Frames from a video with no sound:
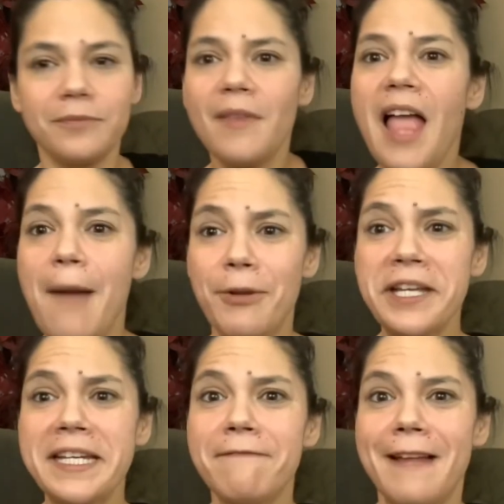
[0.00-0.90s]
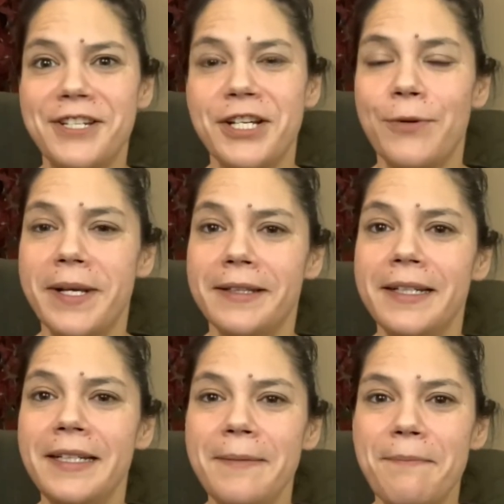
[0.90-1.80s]
I'm only gonna flash it
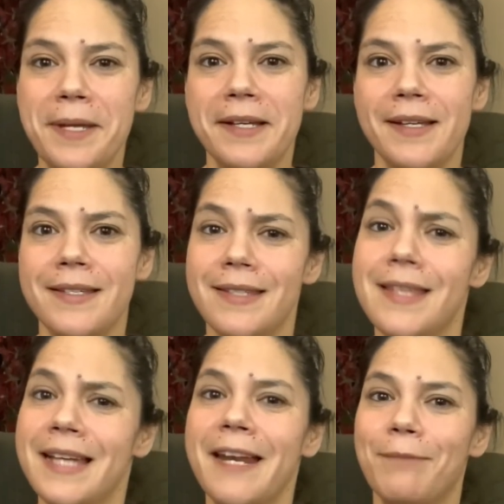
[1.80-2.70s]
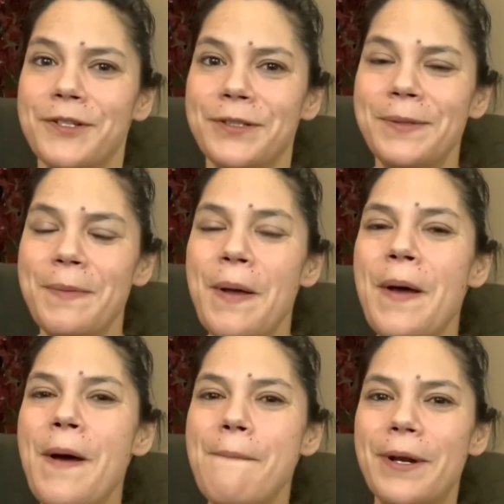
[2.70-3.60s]
quickly because it's kind of personal,
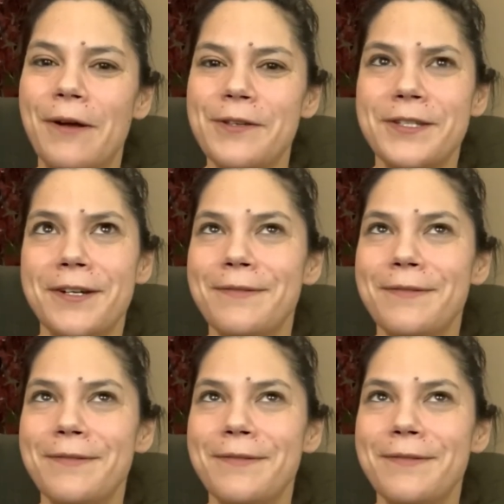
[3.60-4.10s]
but also